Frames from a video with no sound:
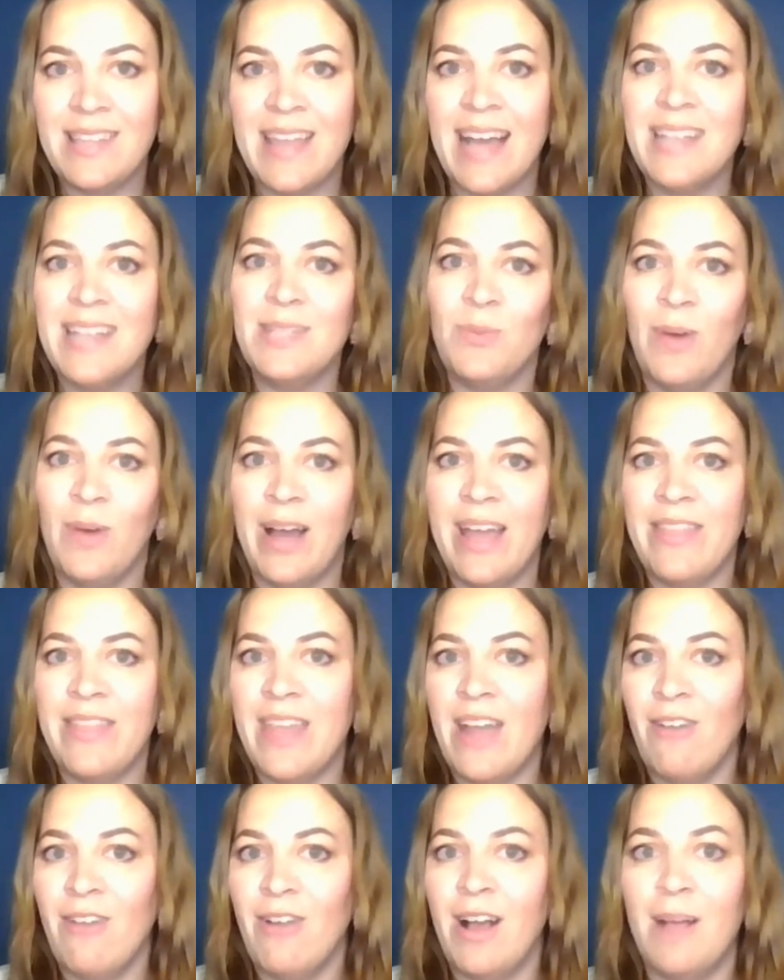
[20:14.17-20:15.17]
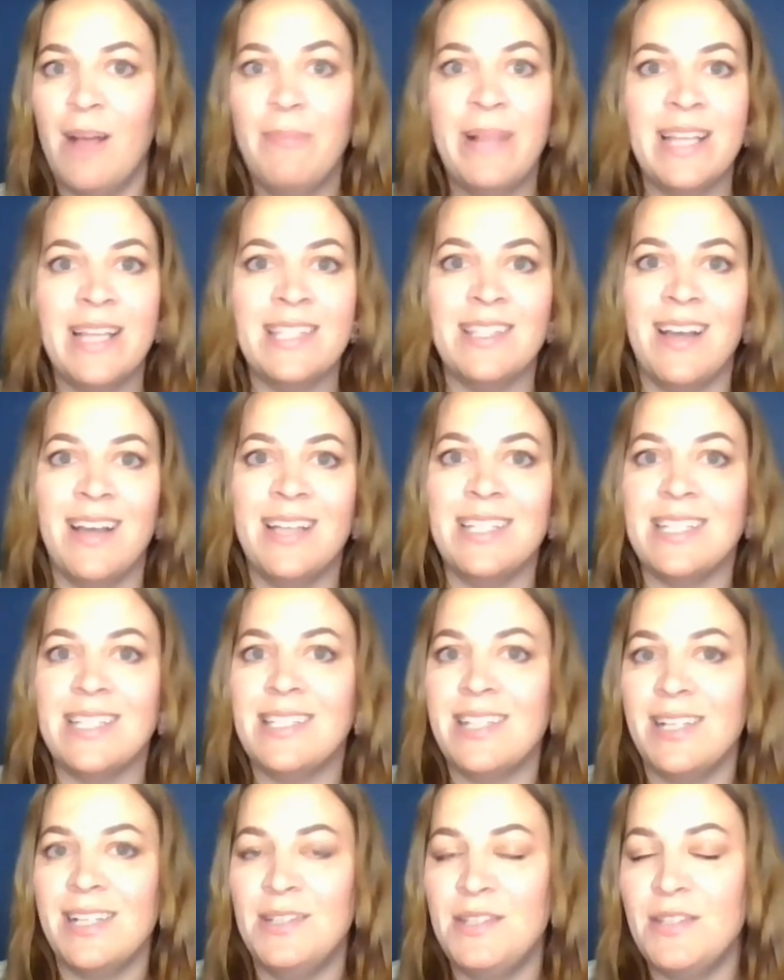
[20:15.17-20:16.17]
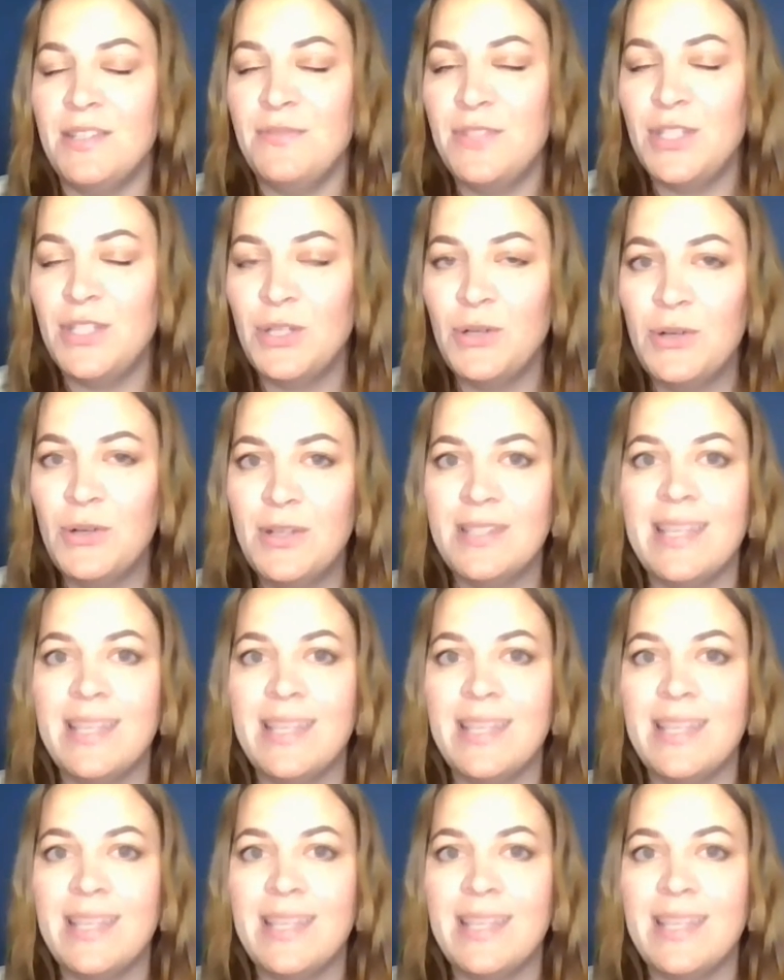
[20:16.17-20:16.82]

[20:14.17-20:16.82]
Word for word: That is why there are plus size exclusive stores.